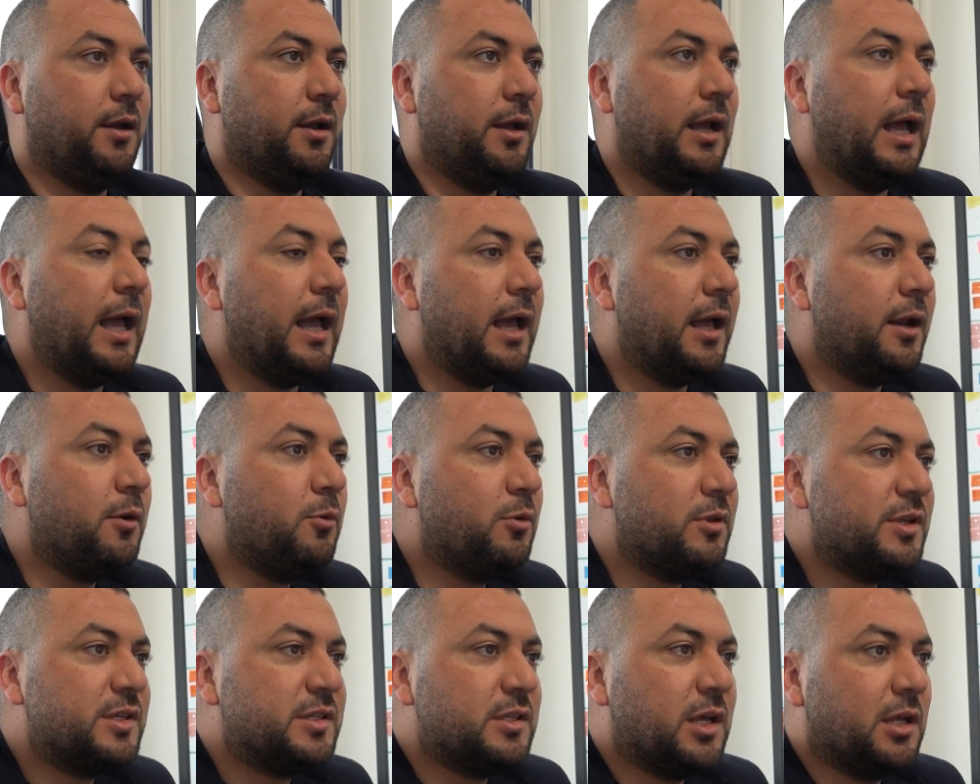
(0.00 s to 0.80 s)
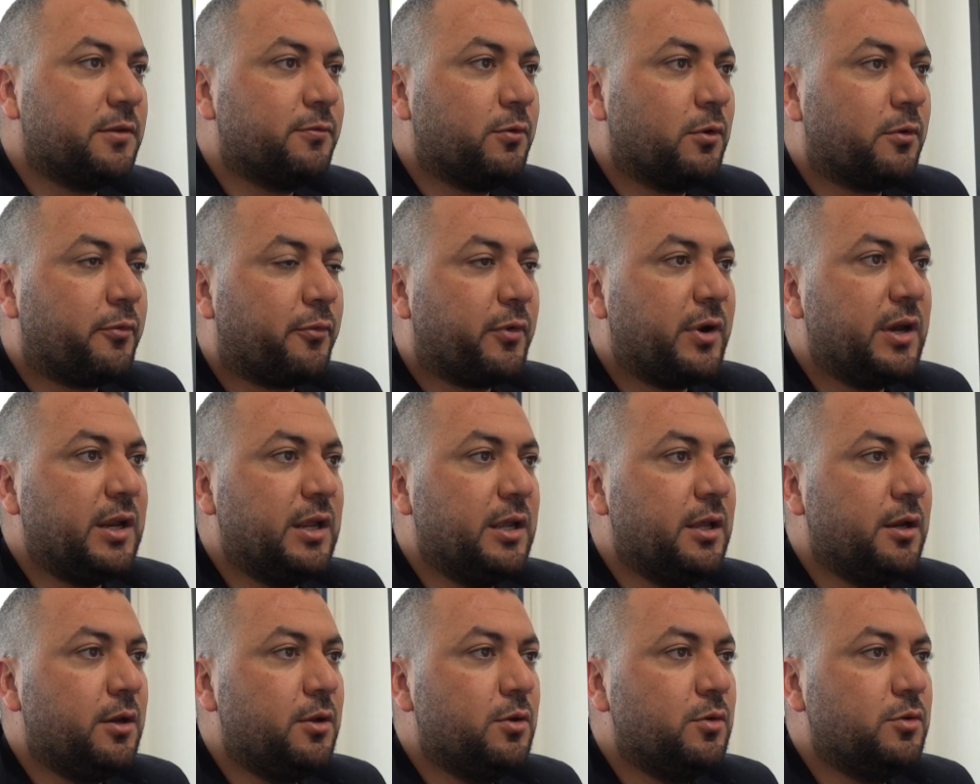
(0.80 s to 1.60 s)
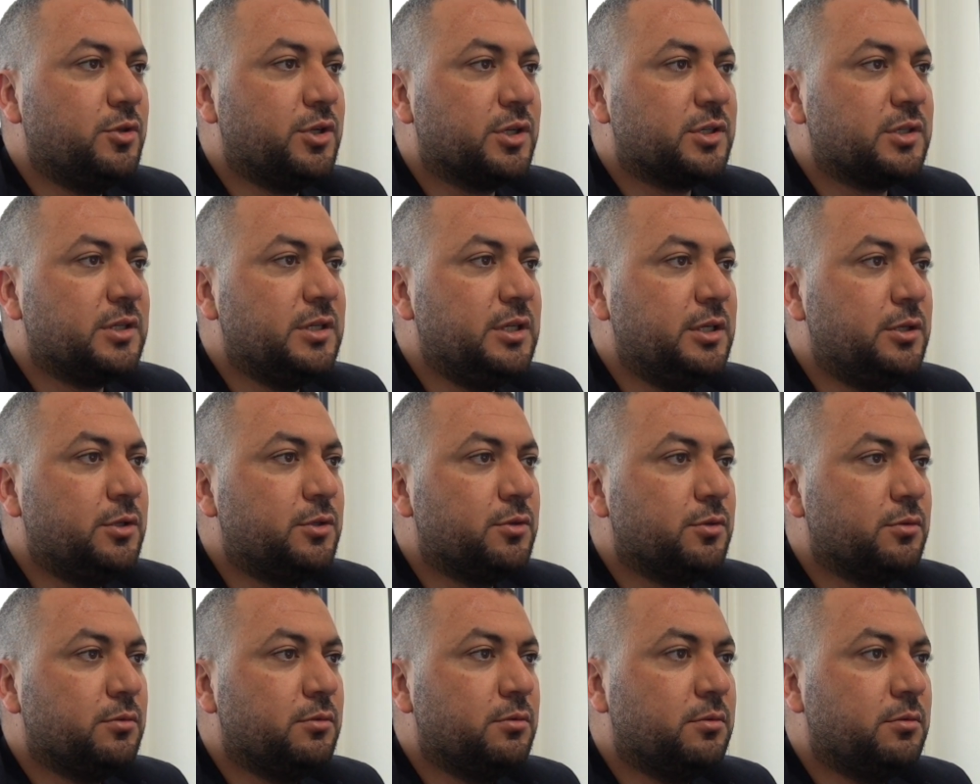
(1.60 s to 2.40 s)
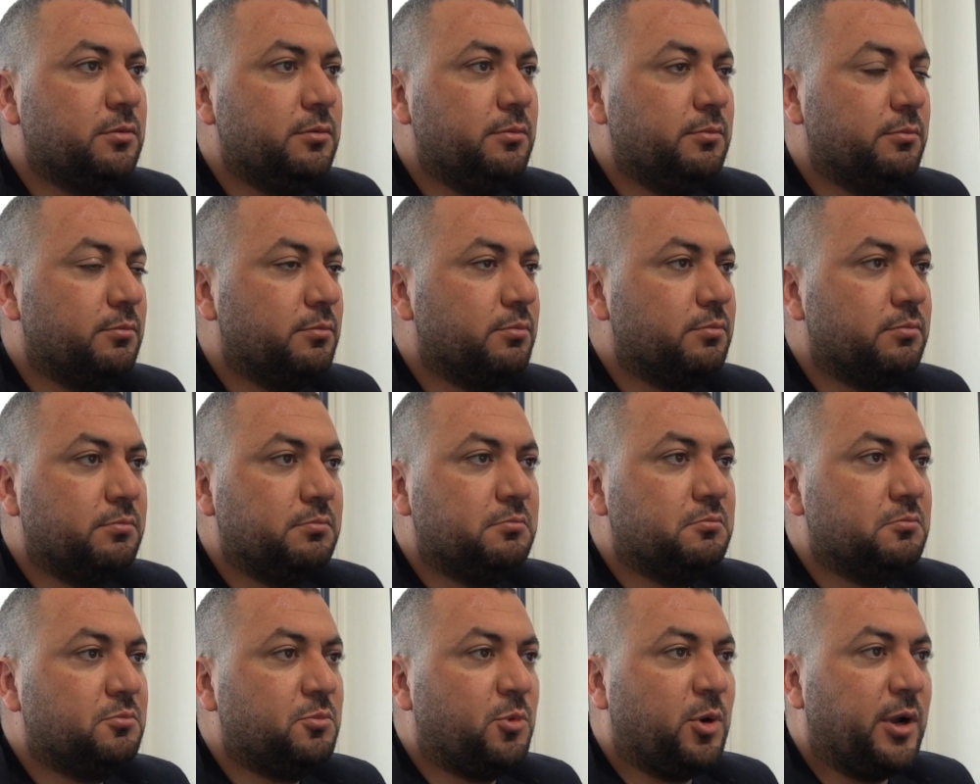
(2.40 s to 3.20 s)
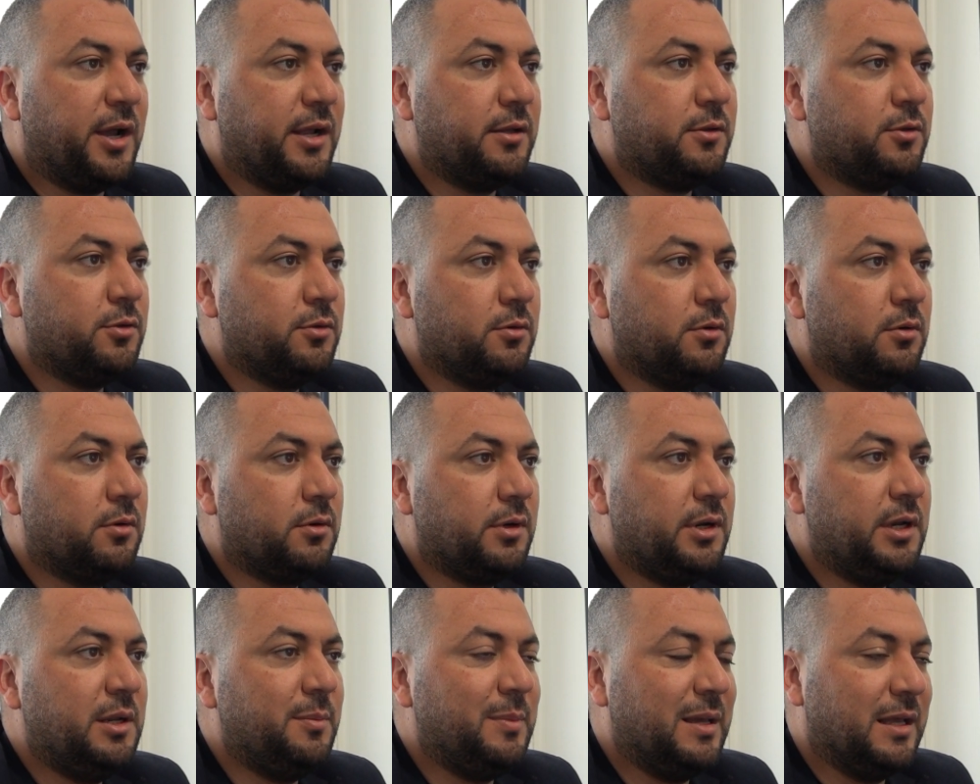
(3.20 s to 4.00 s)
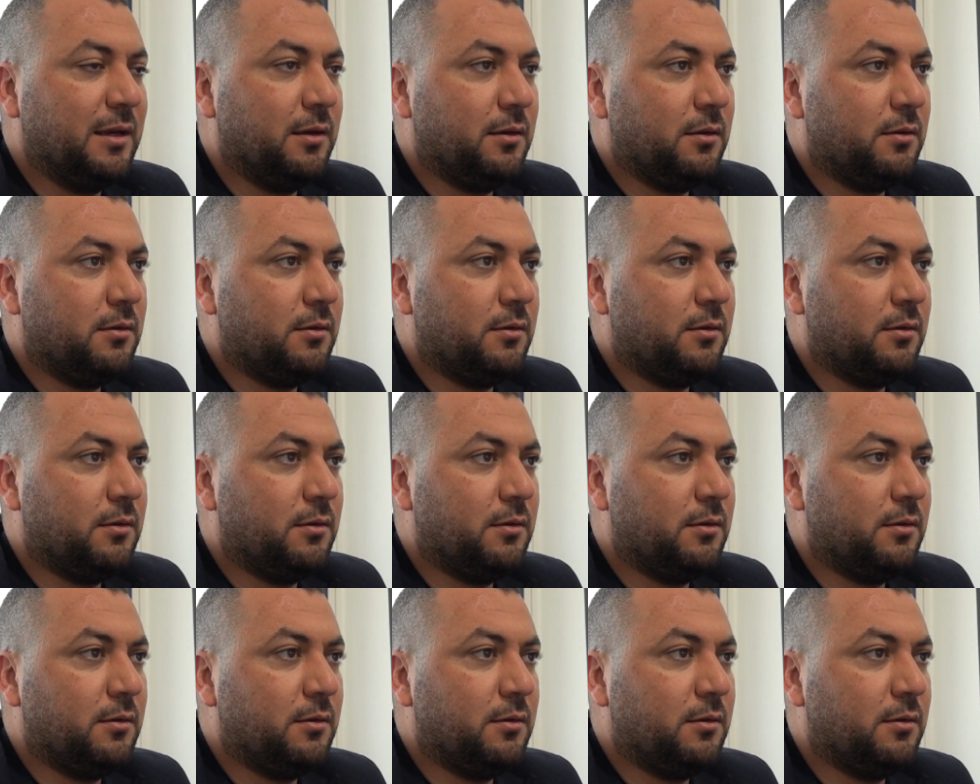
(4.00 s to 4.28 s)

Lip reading: And with the Start for Free here, you just need to write your email.